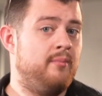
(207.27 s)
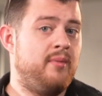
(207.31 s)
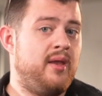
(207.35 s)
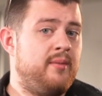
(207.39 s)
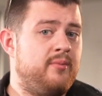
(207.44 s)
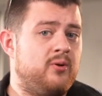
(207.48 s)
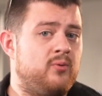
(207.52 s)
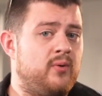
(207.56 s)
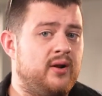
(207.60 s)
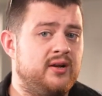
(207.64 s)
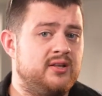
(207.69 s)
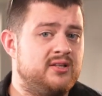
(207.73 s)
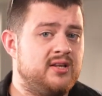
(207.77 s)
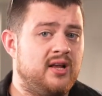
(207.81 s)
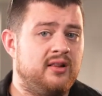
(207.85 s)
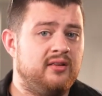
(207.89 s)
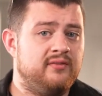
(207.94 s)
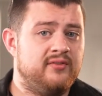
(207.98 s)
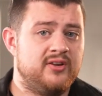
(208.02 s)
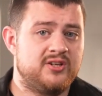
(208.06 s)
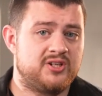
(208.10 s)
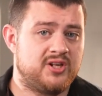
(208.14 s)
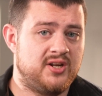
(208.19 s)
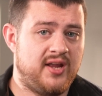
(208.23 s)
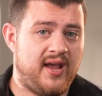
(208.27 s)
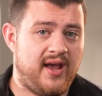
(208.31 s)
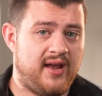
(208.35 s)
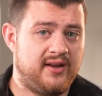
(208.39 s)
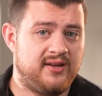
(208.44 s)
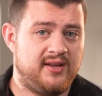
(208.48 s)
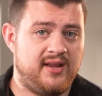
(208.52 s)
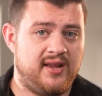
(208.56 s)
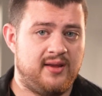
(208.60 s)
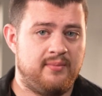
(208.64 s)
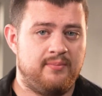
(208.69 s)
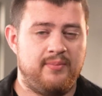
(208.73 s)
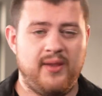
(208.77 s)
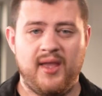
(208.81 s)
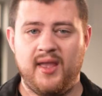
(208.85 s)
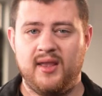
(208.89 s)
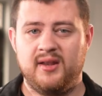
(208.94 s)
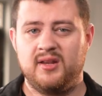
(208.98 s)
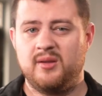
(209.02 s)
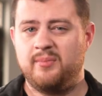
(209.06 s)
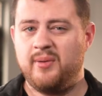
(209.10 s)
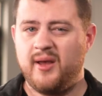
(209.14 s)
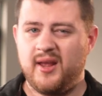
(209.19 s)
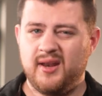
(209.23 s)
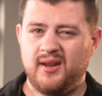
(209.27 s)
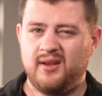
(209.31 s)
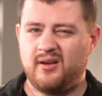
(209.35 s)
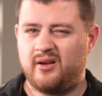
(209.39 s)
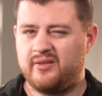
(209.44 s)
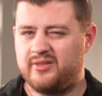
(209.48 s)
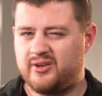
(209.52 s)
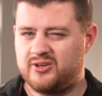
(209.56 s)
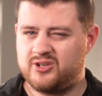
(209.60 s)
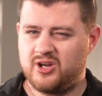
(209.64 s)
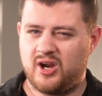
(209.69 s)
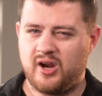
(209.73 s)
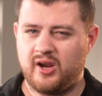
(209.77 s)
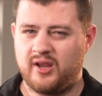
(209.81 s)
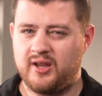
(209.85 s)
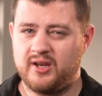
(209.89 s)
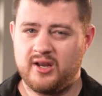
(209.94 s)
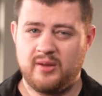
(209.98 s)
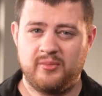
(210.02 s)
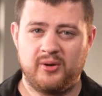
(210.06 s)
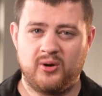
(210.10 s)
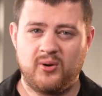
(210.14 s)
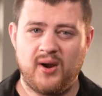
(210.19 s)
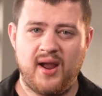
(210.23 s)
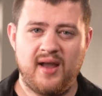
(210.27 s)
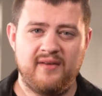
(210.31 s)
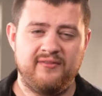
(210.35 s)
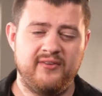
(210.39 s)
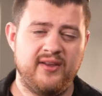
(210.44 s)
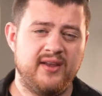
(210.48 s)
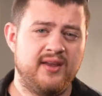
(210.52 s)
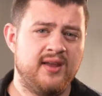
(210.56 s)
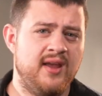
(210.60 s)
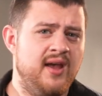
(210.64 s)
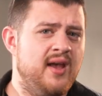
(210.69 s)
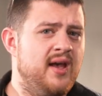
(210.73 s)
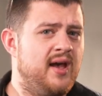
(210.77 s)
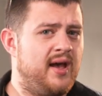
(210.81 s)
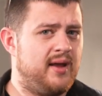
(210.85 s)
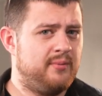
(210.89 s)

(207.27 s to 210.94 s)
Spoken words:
maybe run a television ad campaign depending on their target demographic,